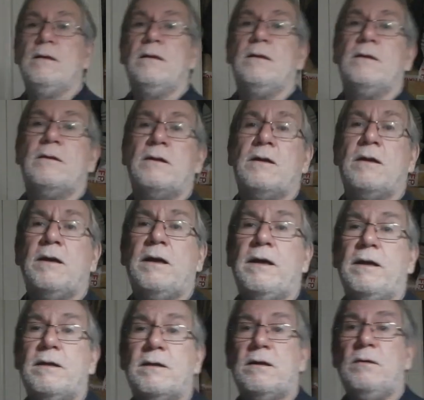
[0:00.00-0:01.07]
Okay,
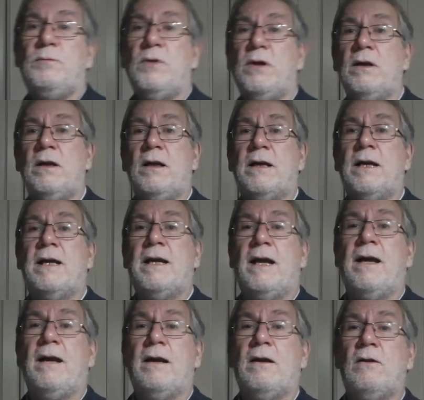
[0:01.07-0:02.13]
so Burn Like a
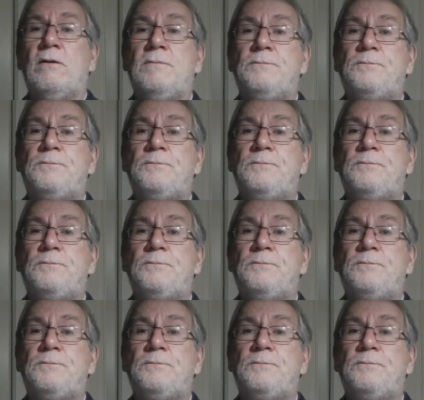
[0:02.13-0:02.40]
Candle